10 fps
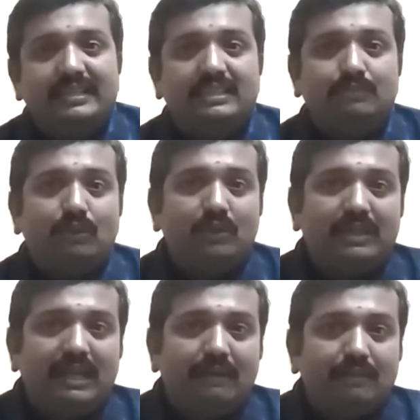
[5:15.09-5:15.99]
It is
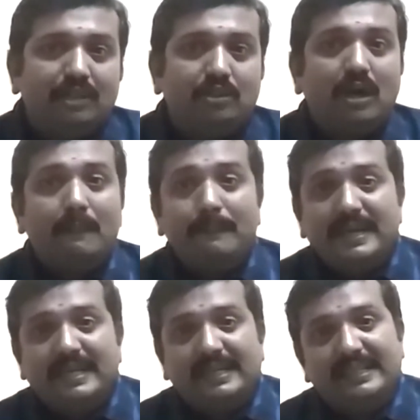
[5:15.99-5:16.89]
programmed to
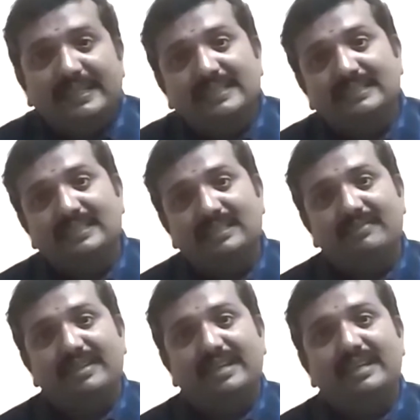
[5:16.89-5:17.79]
appear in a
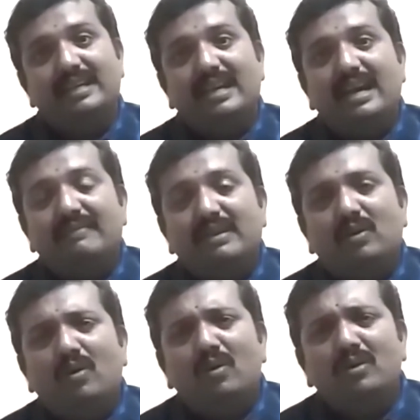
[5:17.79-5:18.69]
certain way. And when
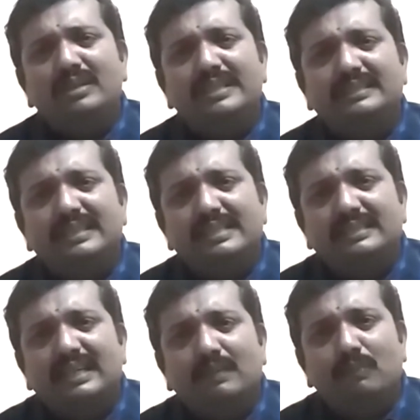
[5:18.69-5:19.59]
all these
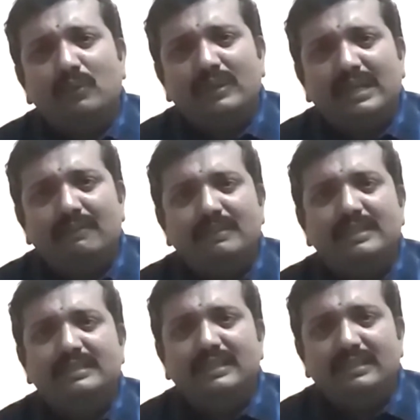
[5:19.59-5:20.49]
cells are programmed
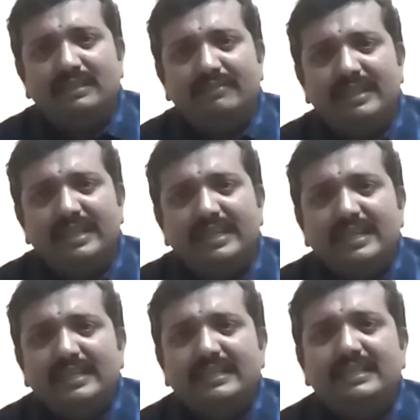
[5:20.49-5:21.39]
in a certain way,
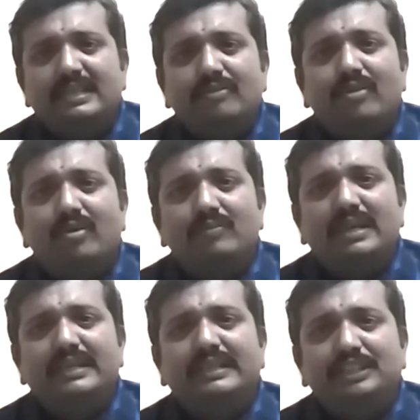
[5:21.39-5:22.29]
then they
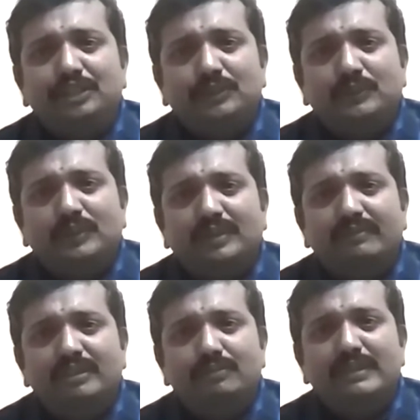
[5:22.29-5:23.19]
form a tissue
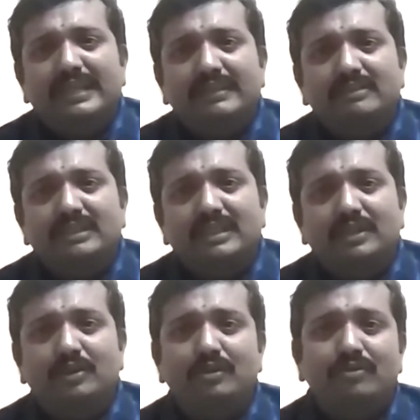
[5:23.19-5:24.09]
which behaves in
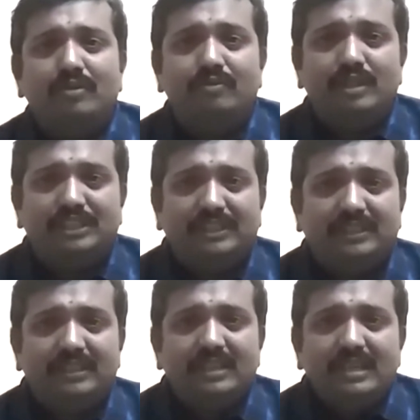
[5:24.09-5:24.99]
a uniform fashion.